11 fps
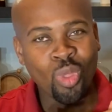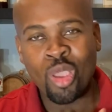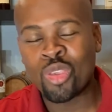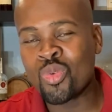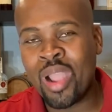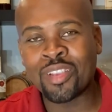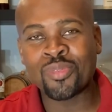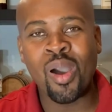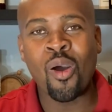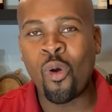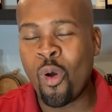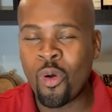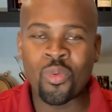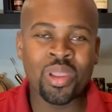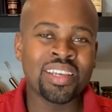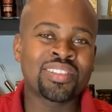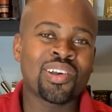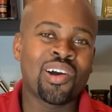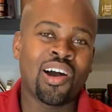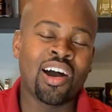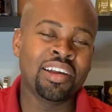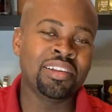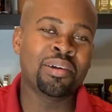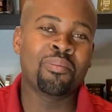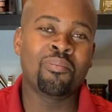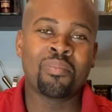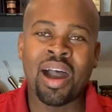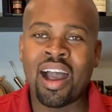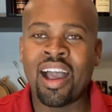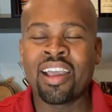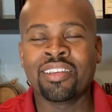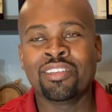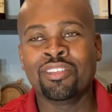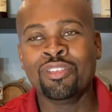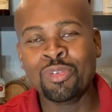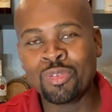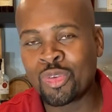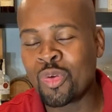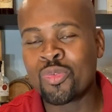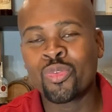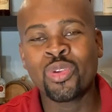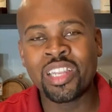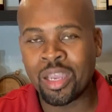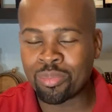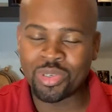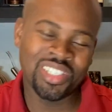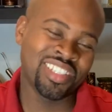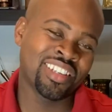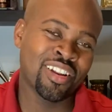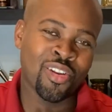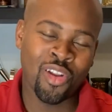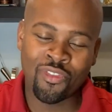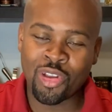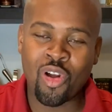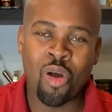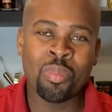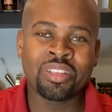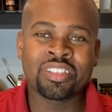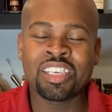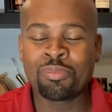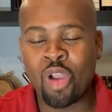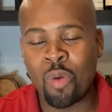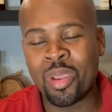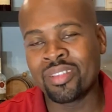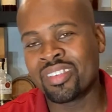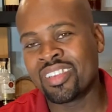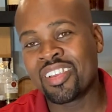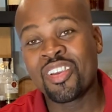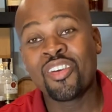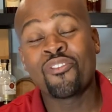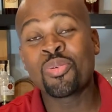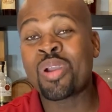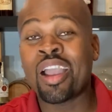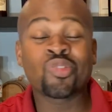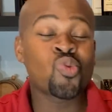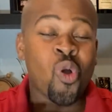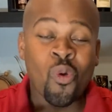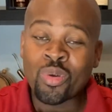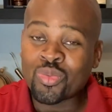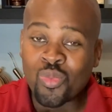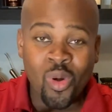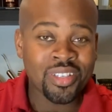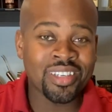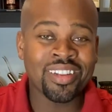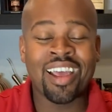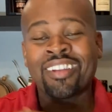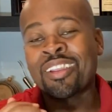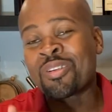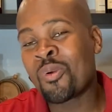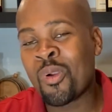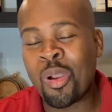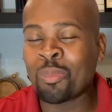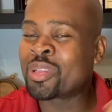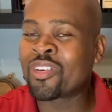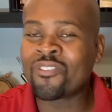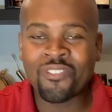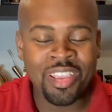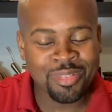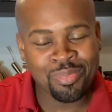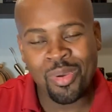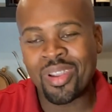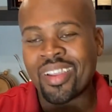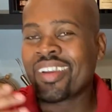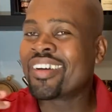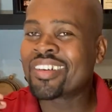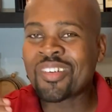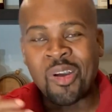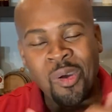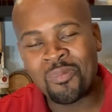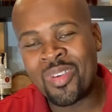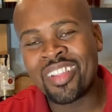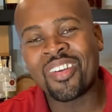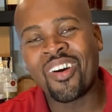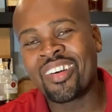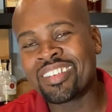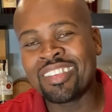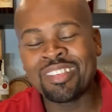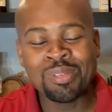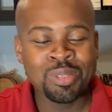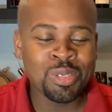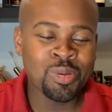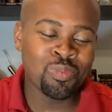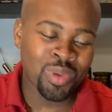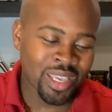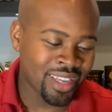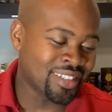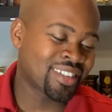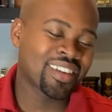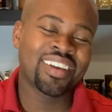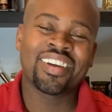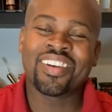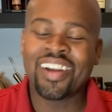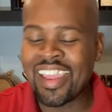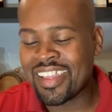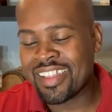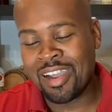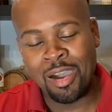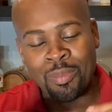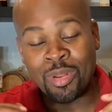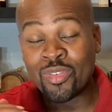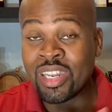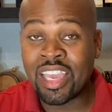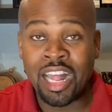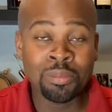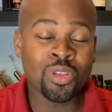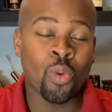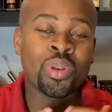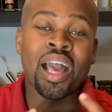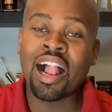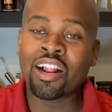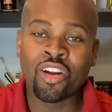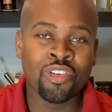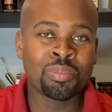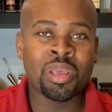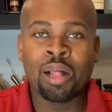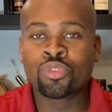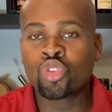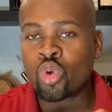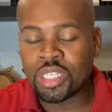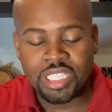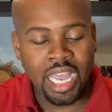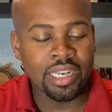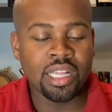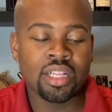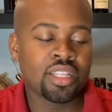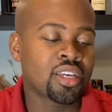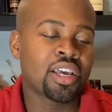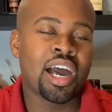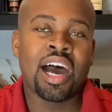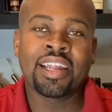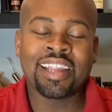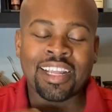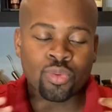you guys who are always on my YouTube, really appreciate it. Love your comments. Keep commenting. For you guys who always watching and then go comment on Facebook, comment on the YouTube page. right? It really helps out with the algorithm, helps grow the channel, and that's